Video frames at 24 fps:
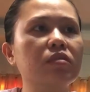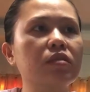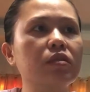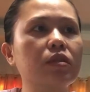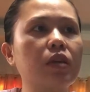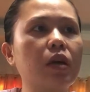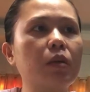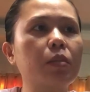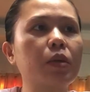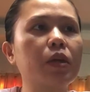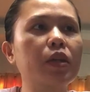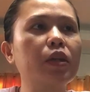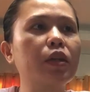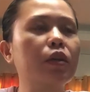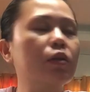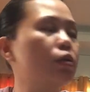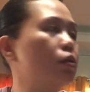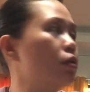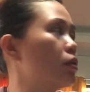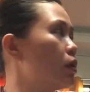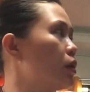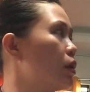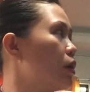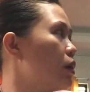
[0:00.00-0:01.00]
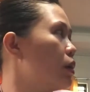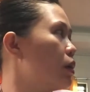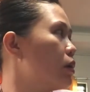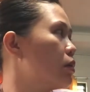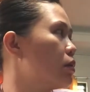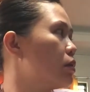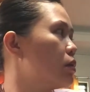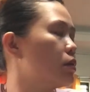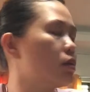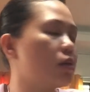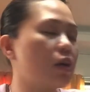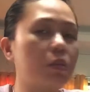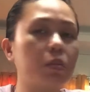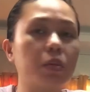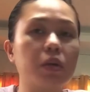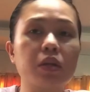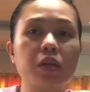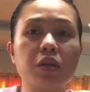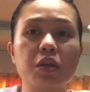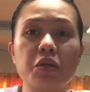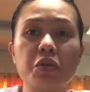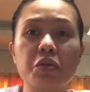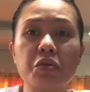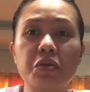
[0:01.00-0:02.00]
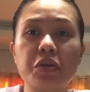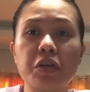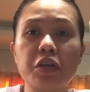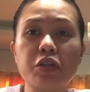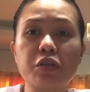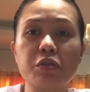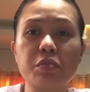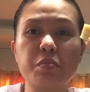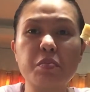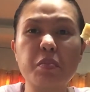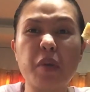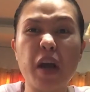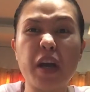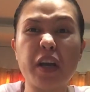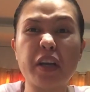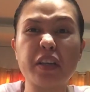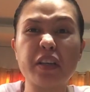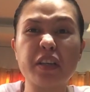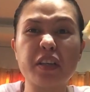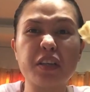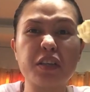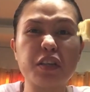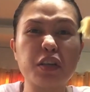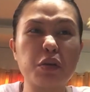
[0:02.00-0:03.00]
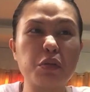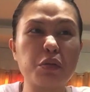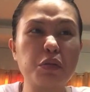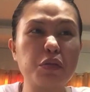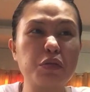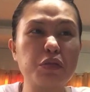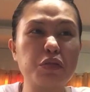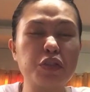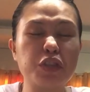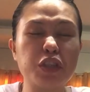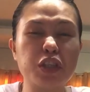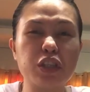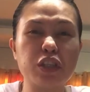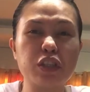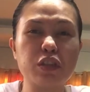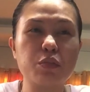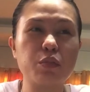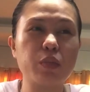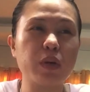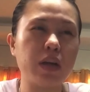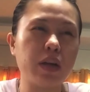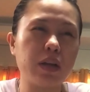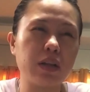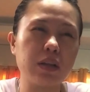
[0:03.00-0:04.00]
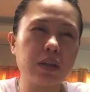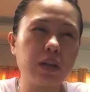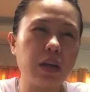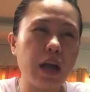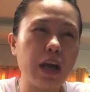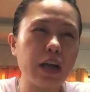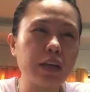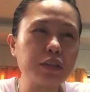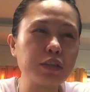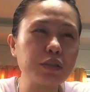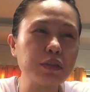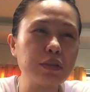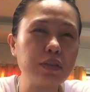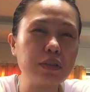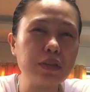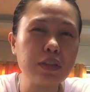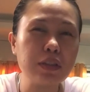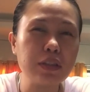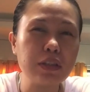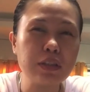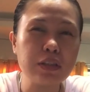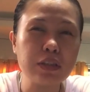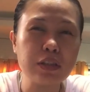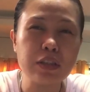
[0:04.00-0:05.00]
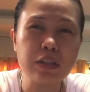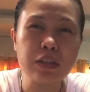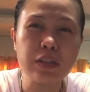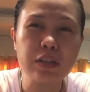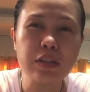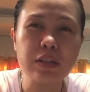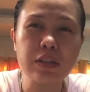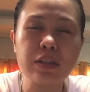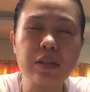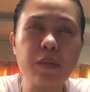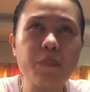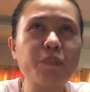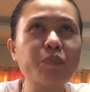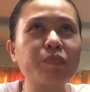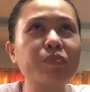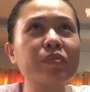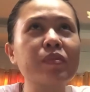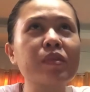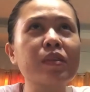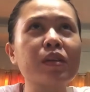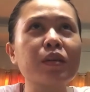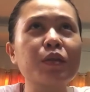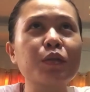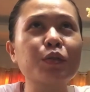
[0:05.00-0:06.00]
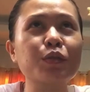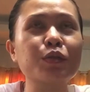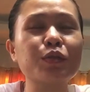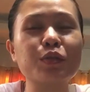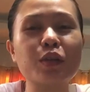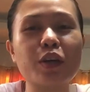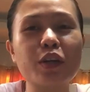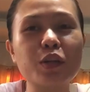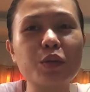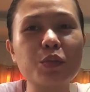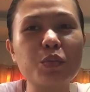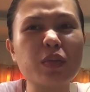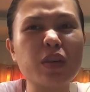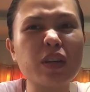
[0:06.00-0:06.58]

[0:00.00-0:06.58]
Sabi ni Rookie, spy na daw yung cheese bell. Actually, cheese, to start